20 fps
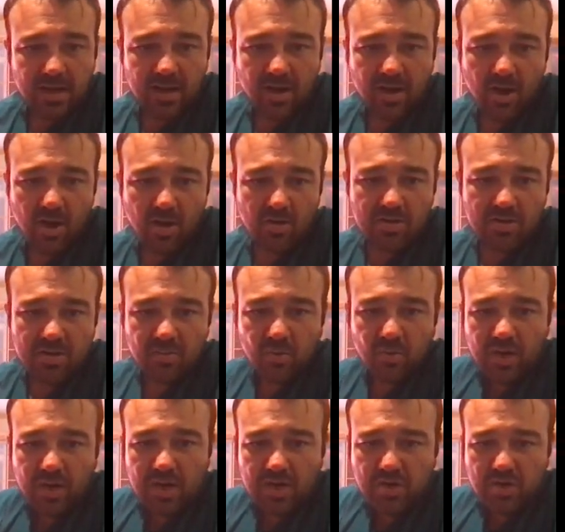core
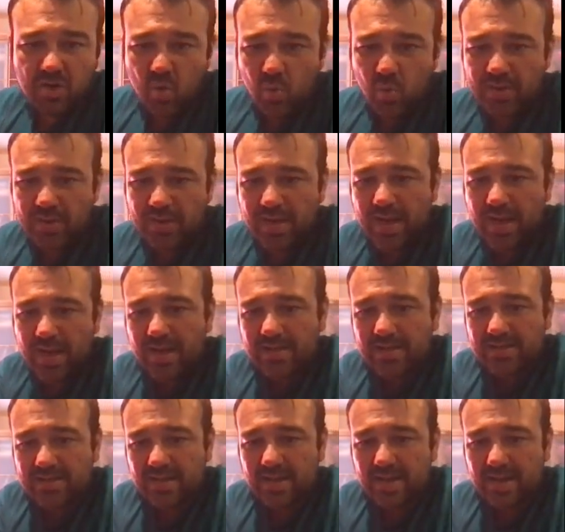simulation with the
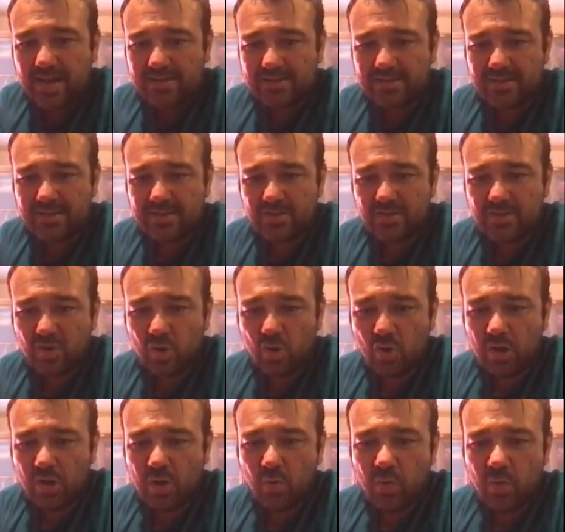galaxy cluster.
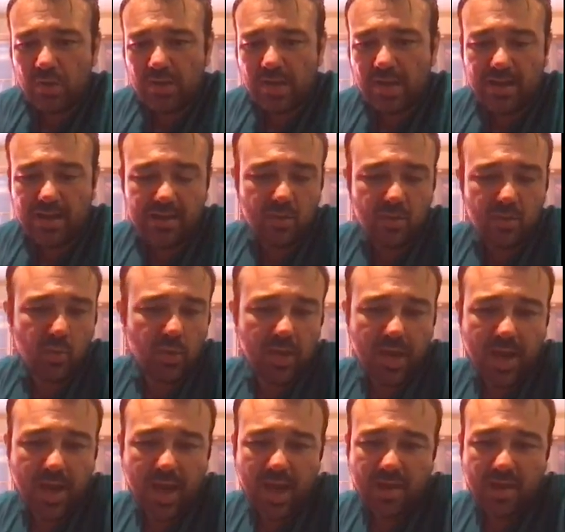So it will
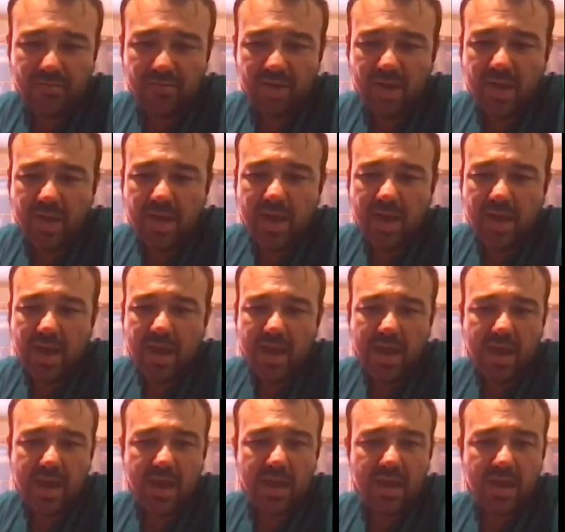have
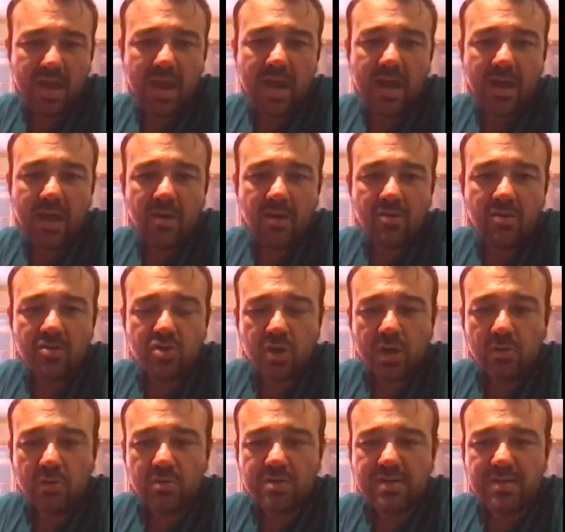also an
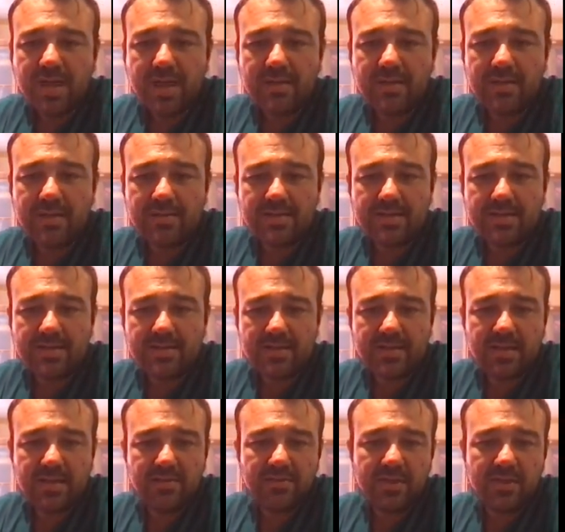outstanding
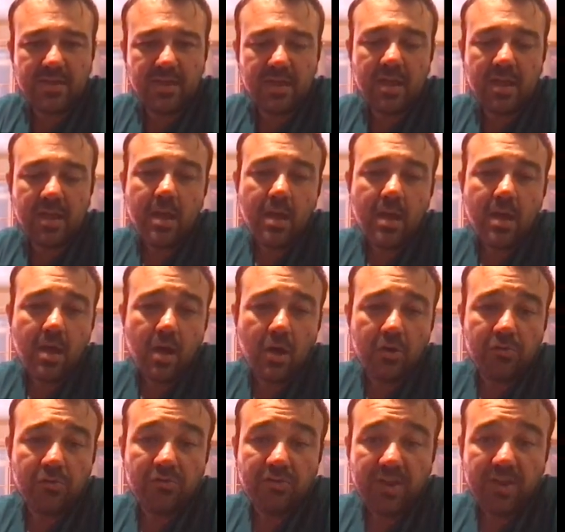sensitivity
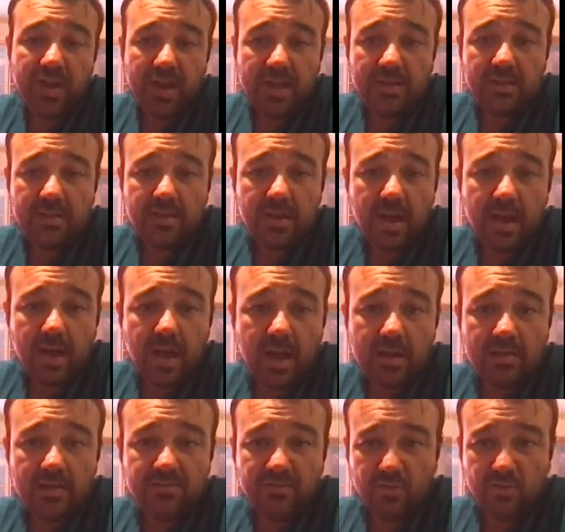on faint
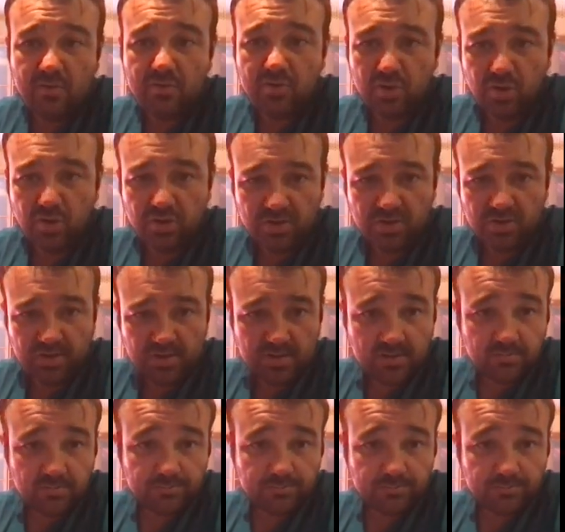diffuse sources.